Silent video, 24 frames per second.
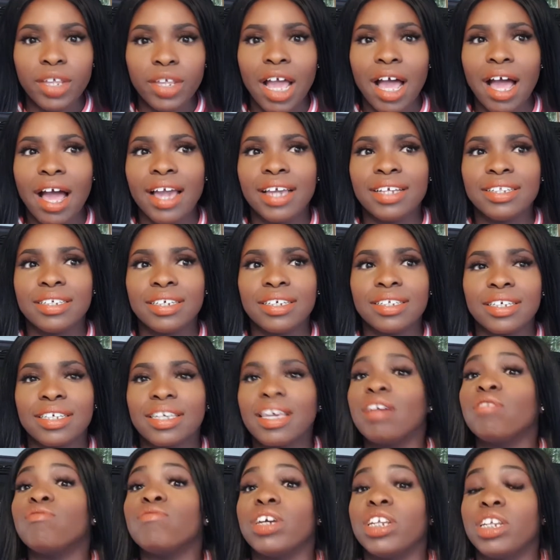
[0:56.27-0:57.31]
I did a
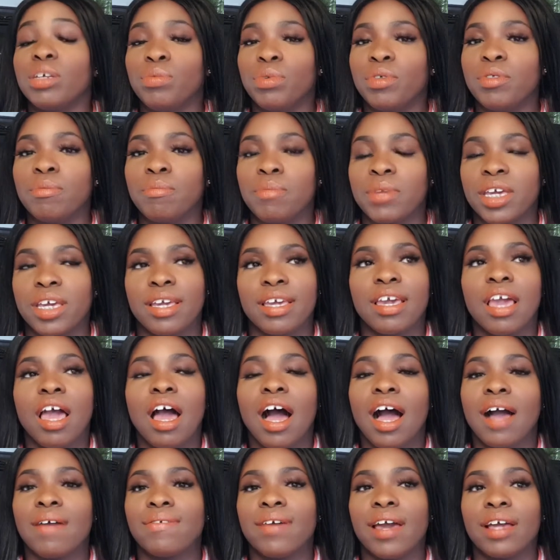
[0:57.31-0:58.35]
get ready with me.
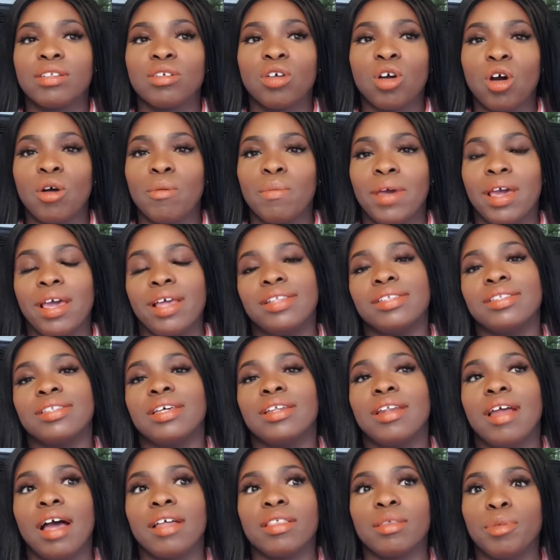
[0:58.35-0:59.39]
I've had comments
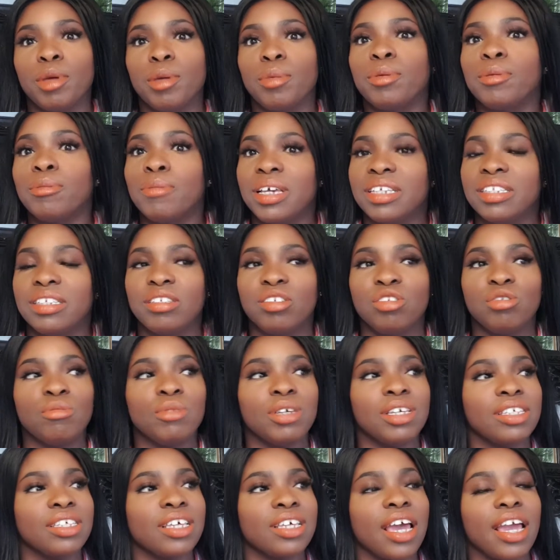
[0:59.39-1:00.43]
and other people messaging
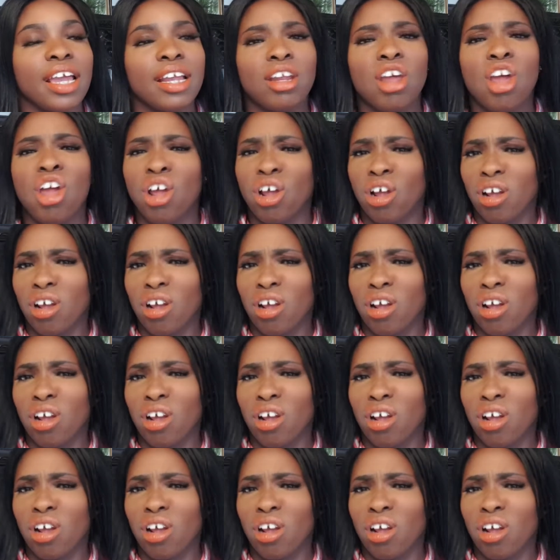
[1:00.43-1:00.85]
me saying,